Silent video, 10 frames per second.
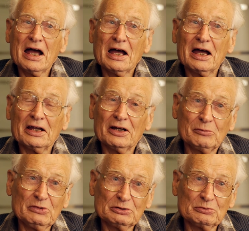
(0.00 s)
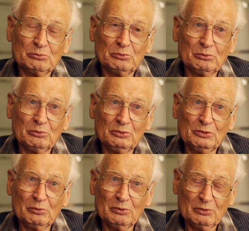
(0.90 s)
And I've been
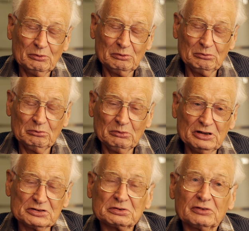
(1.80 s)
minister